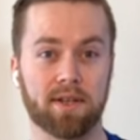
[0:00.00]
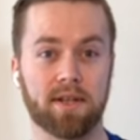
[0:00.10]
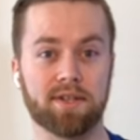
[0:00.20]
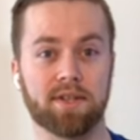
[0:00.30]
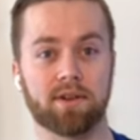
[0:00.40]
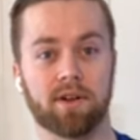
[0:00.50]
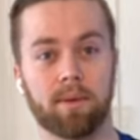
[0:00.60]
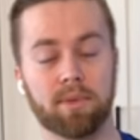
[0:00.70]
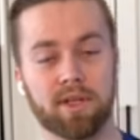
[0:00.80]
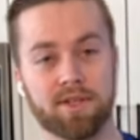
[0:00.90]
it easy to
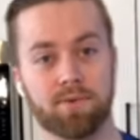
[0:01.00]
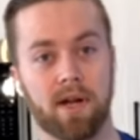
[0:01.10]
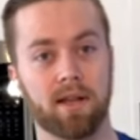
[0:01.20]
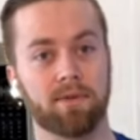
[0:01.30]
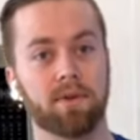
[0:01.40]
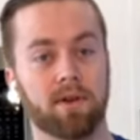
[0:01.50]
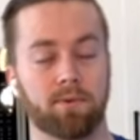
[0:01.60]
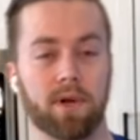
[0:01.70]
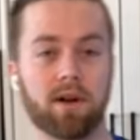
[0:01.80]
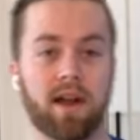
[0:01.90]
crumble as well
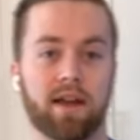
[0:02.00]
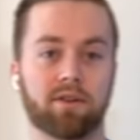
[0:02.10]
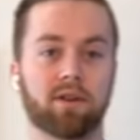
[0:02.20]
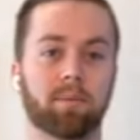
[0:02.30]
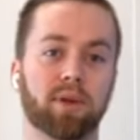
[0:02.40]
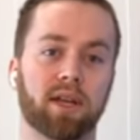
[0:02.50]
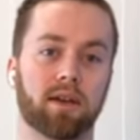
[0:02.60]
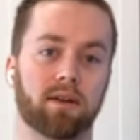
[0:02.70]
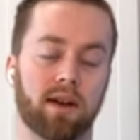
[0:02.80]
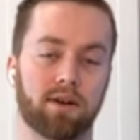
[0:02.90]
if we are hand crumbling
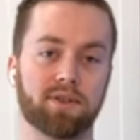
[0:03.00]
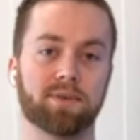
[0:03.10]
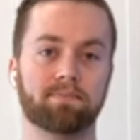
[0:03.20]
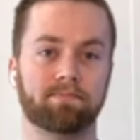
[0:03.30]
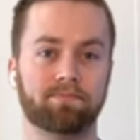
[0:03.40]
it in house.